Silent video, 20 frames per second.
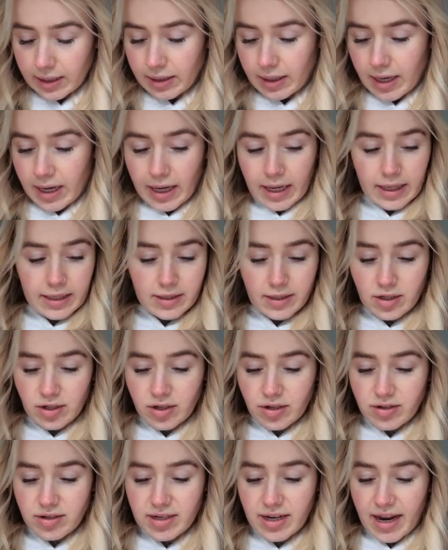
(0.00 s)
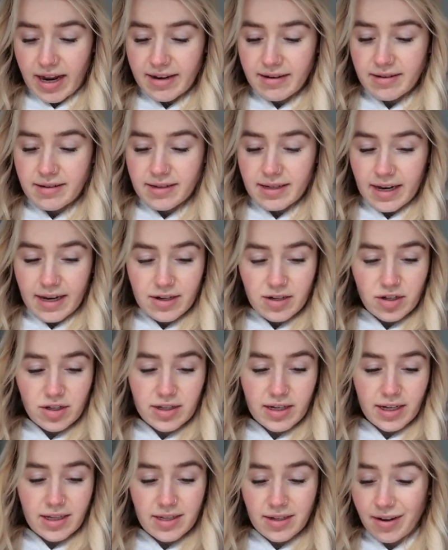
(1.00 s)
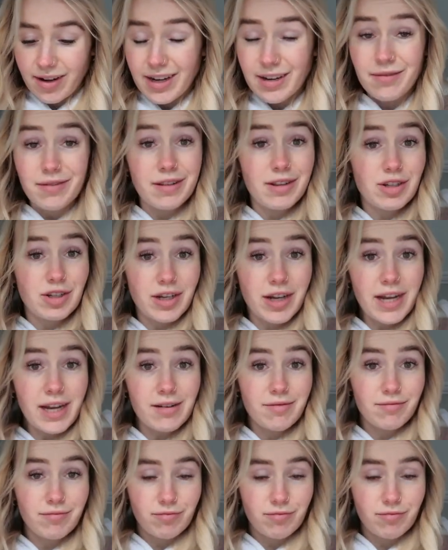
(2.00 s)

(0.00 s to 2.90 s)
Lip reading: and content and just excited for this year.